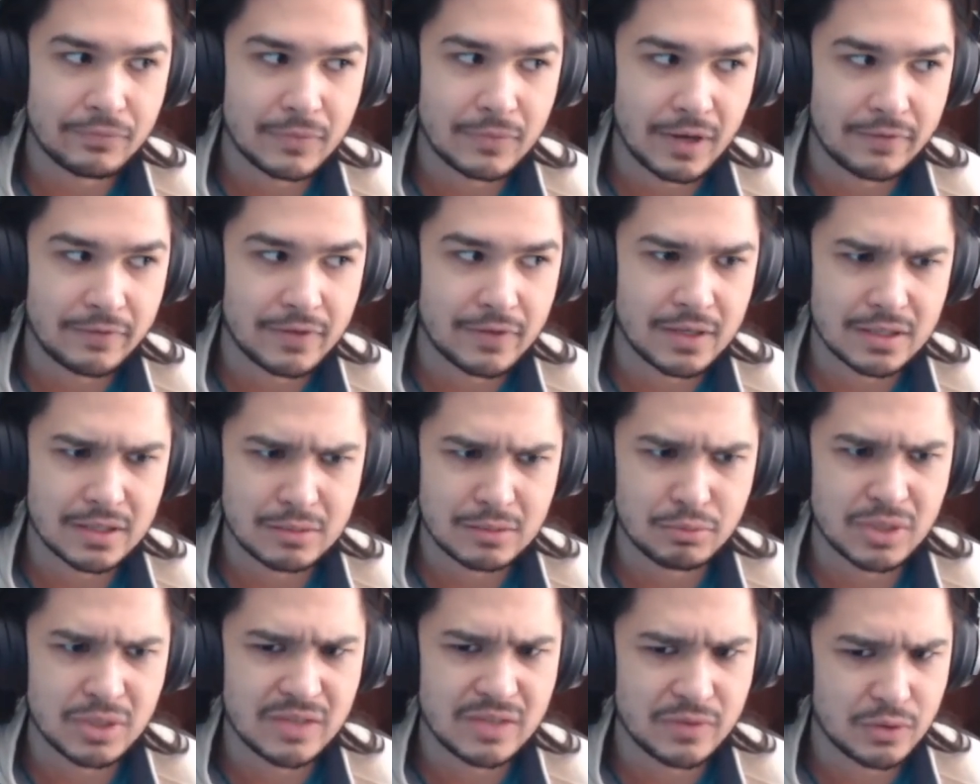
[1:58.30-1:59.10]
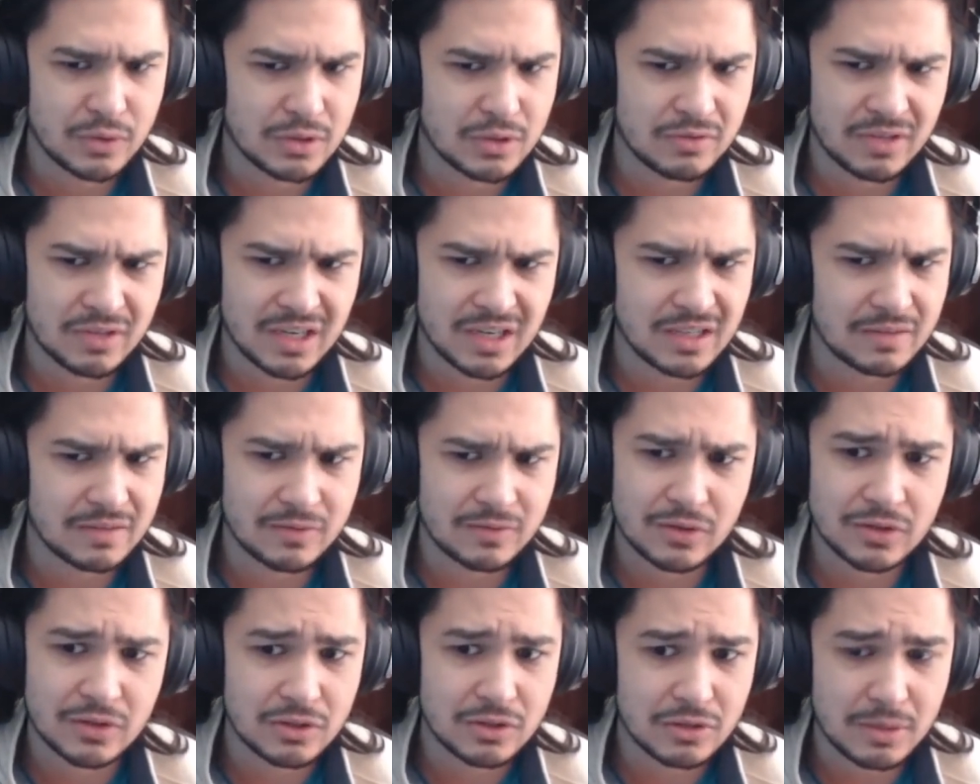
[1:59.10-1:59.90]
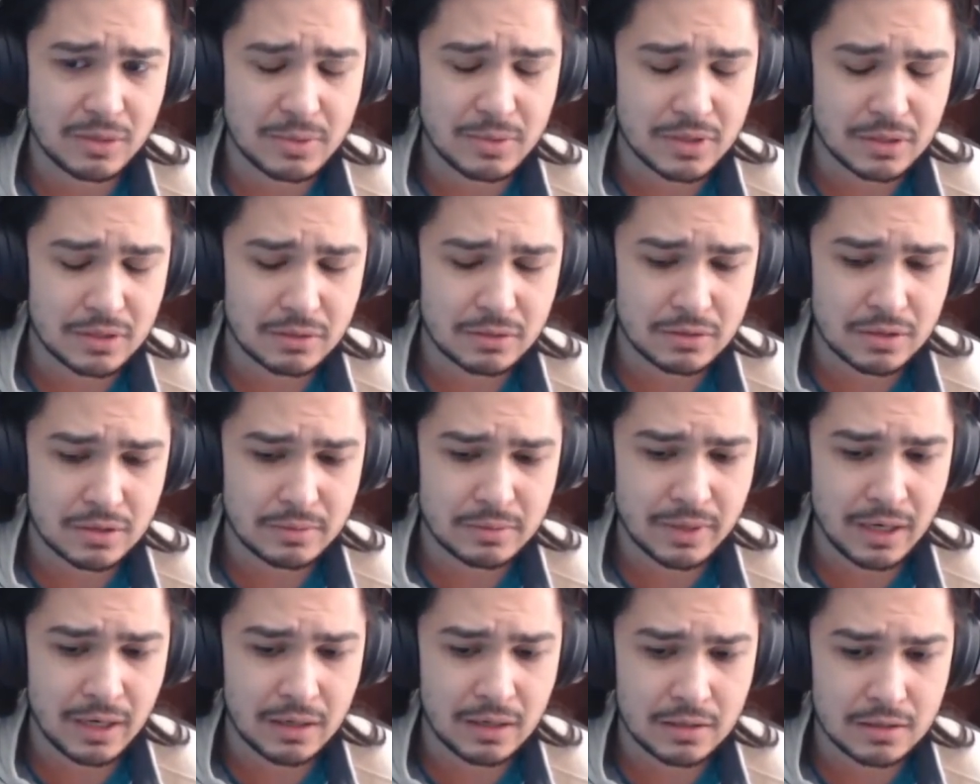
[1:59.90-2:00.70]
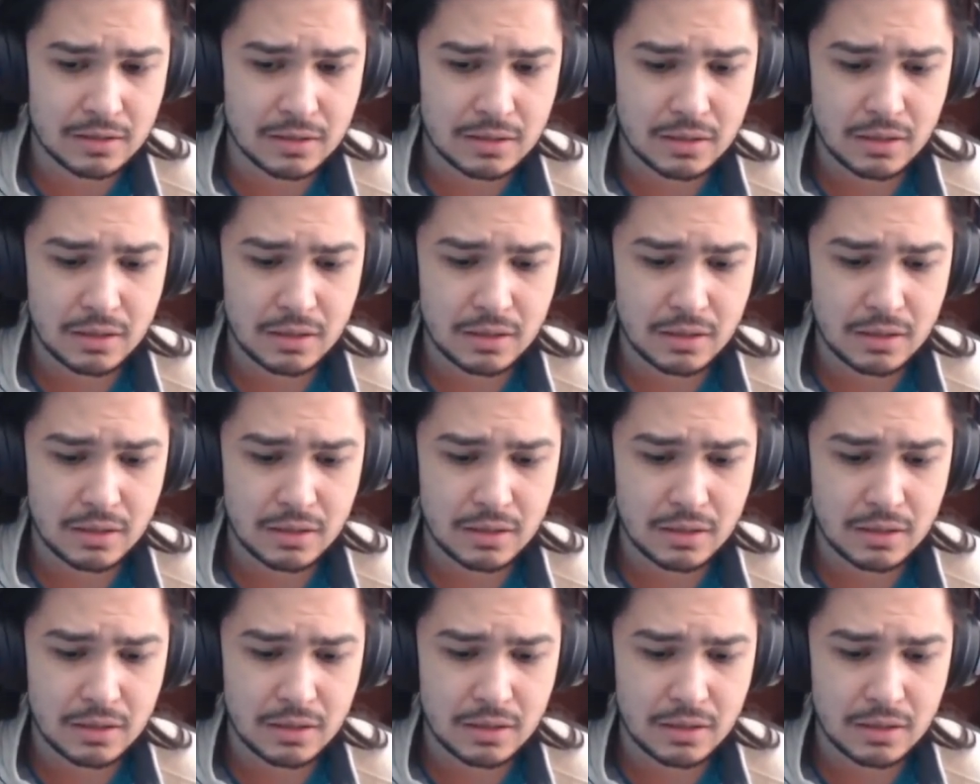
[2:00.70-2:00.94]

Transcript: feel like the preview was like the first two episodes, to be honest.